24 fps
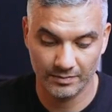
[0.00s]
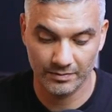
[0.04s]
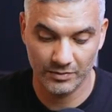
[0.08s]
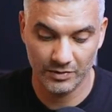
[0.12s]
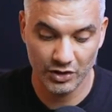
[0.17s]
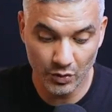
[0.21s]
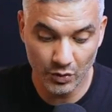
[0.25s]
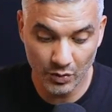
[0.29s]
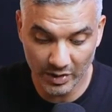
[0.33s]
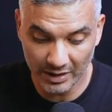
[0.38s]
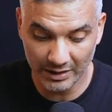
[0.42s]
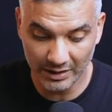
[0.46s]

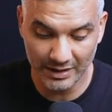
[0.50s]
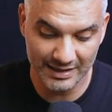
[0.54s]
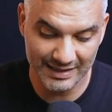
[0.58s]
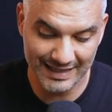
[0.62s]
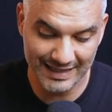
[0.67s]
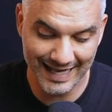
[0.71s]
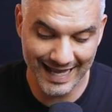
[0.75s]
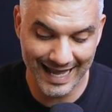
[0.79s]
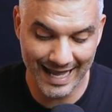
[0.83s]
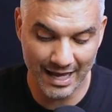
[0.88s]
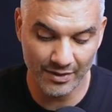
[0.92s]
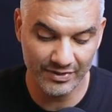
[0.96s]
You want to list
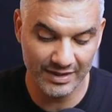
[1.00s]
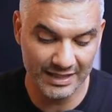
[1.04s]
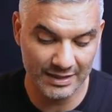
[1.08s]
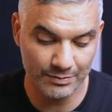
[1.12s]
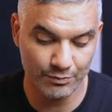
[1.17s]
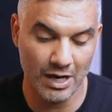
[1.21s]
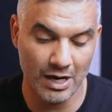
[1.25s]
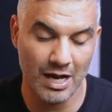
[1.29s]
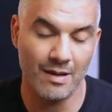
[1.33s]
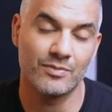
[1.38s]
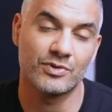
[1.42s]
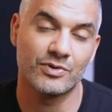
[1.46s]
how these
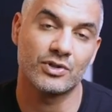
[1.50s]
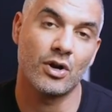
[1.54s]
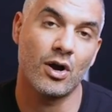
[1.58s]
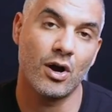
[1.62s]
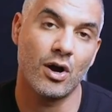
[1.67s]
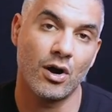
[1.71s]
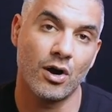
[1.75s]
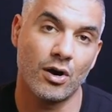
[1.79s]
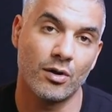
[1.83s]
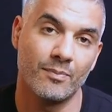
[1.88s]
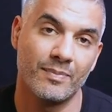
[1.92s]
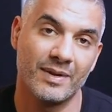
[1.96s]
problems
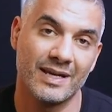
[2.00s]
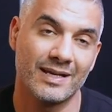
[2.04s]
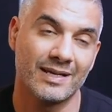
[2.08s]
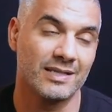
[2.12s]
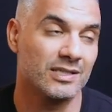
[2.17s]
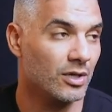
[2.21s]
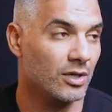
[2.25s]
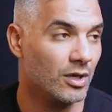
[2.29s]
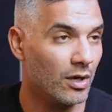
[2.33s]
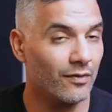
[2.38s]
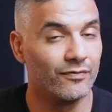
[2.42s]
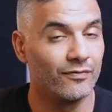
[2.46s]
are being
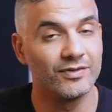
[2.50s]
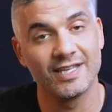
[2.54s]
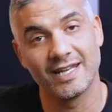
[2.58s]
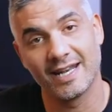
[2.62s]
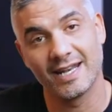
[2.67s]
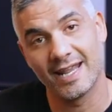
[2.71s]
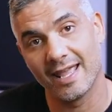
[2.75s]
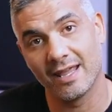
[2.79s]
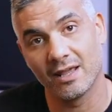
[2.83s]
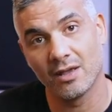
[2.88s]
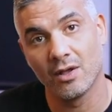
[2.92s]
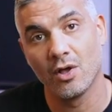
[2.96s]
solved
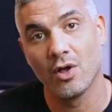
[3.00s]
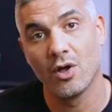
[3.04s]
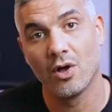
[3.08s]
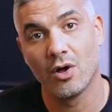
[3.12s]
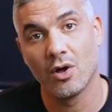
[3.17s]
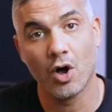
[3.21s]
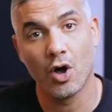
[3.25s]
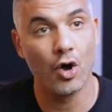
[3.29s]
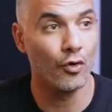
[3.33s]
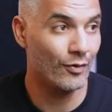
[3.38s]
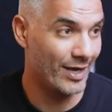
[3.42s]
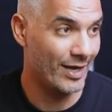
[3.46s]
today
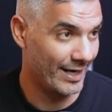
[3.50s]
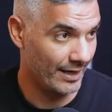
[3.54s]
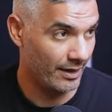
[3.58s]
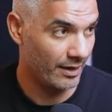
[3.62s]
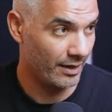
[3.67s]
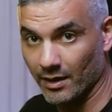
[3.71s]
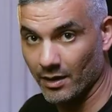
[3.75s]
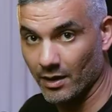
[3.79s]
already,